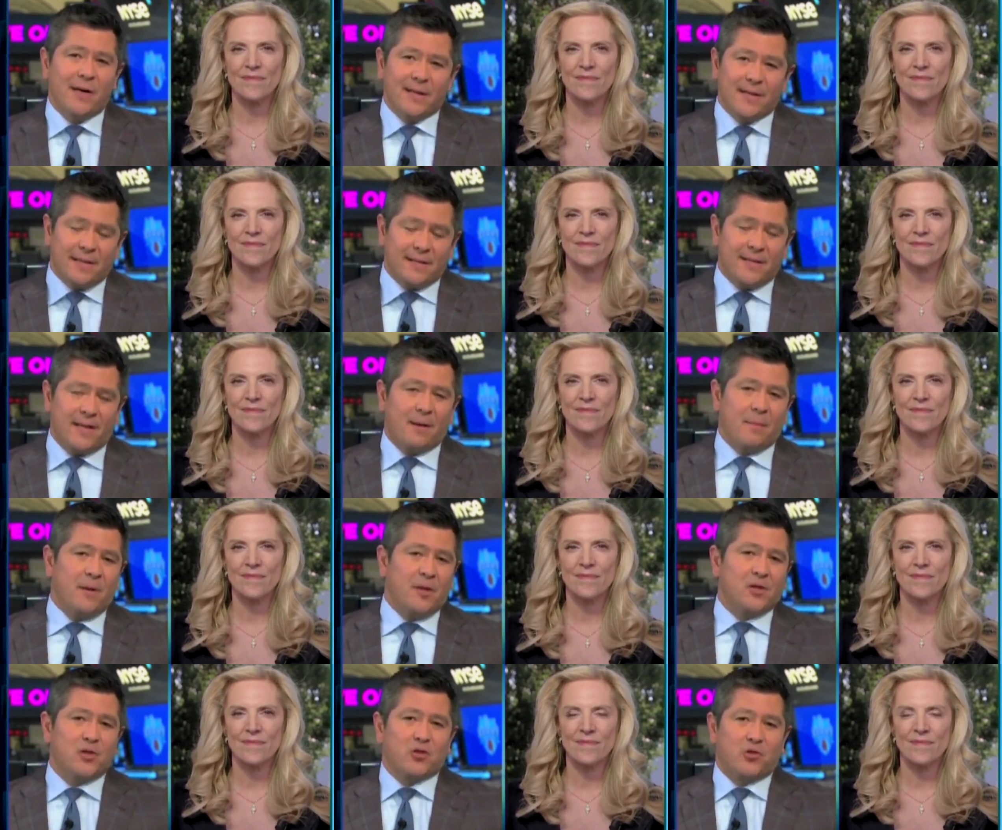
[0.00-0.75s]
Speaker 1: that the
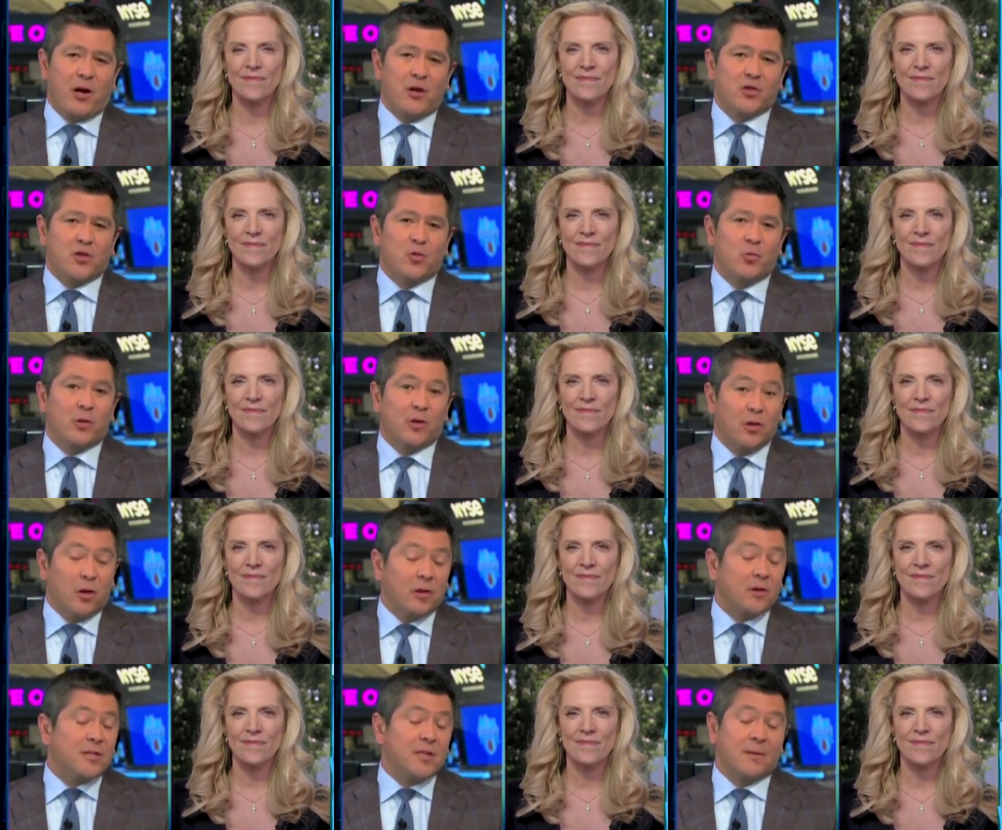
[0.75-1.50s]
administration would
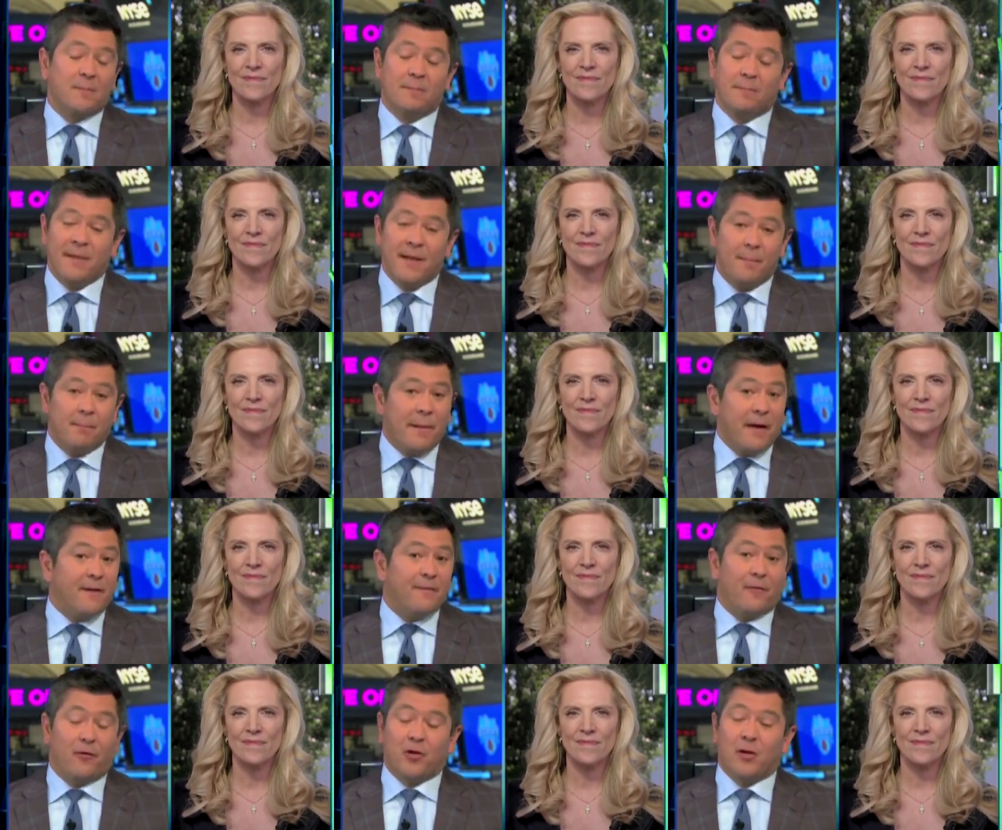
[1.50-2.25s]
look to
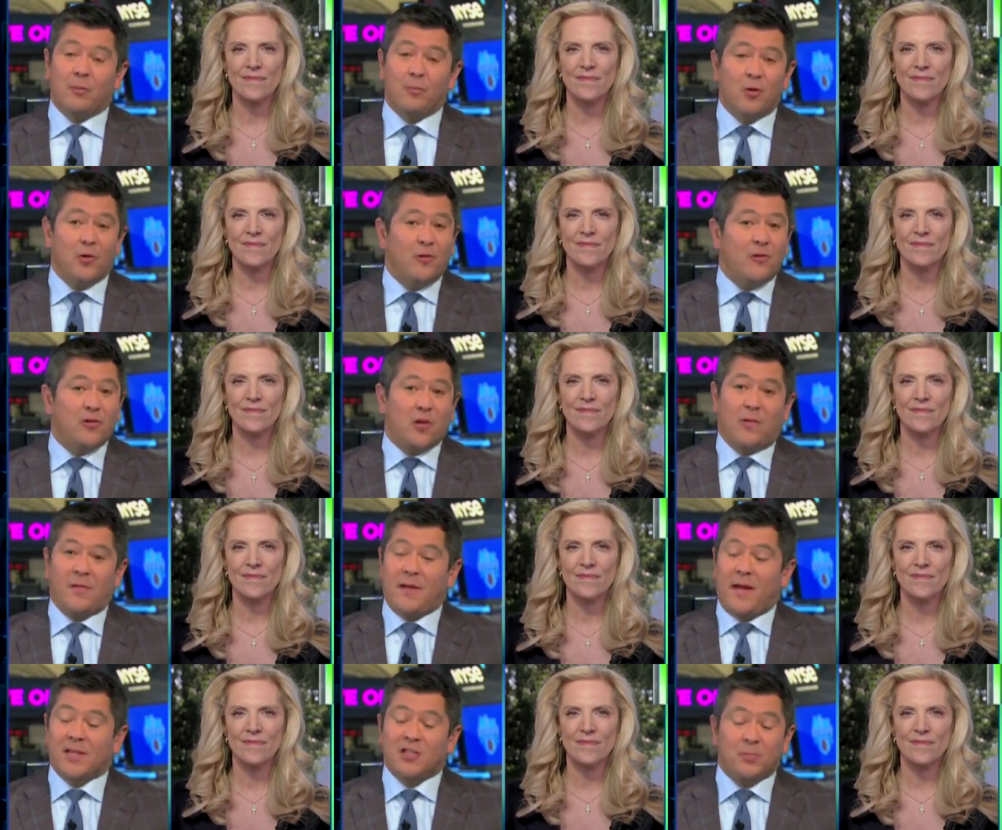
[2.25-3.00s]
make further moves
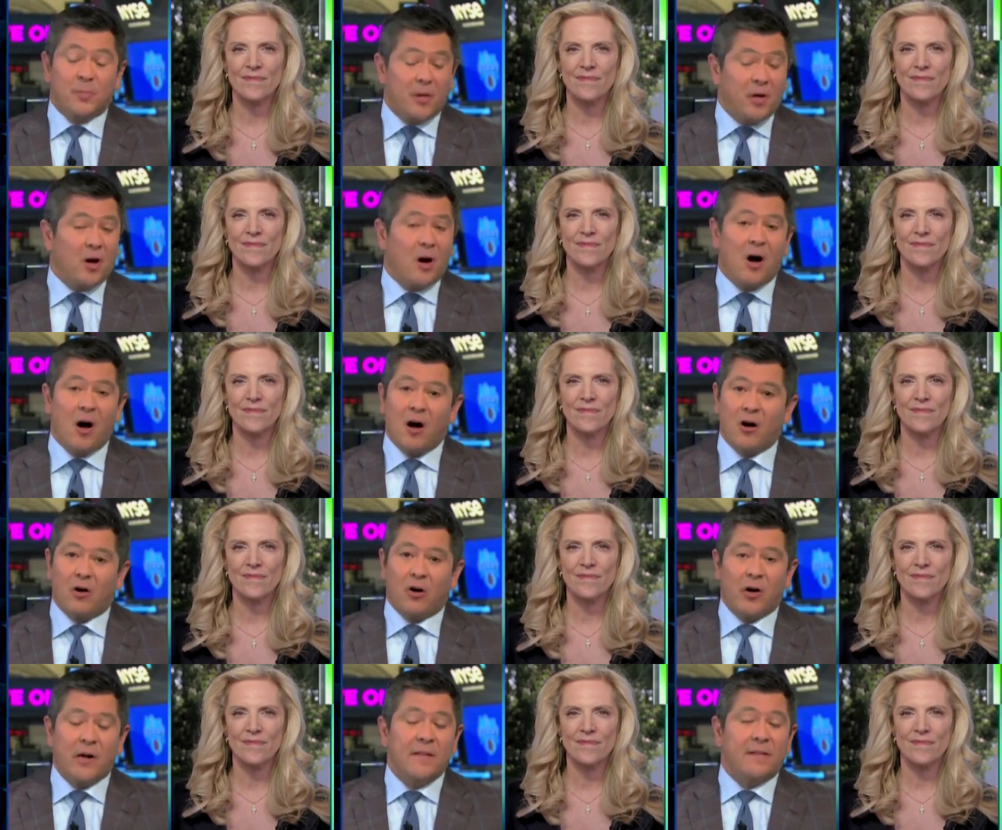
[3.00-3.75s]
on the
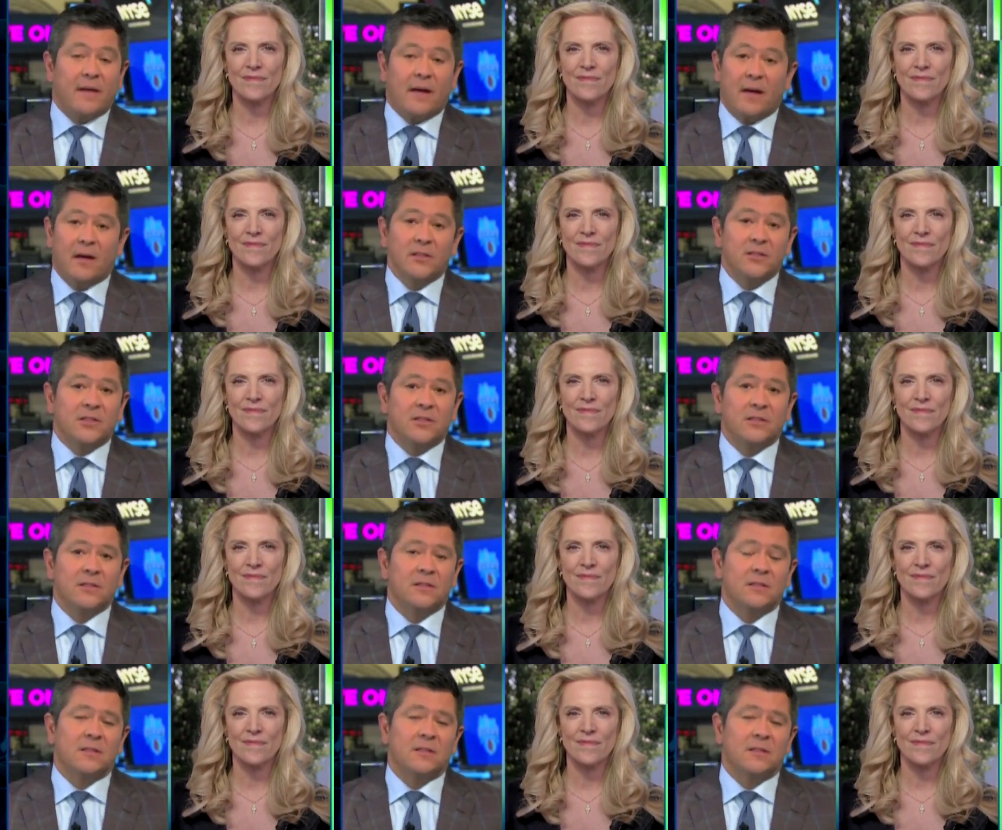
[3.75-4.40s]
SPR or anything else?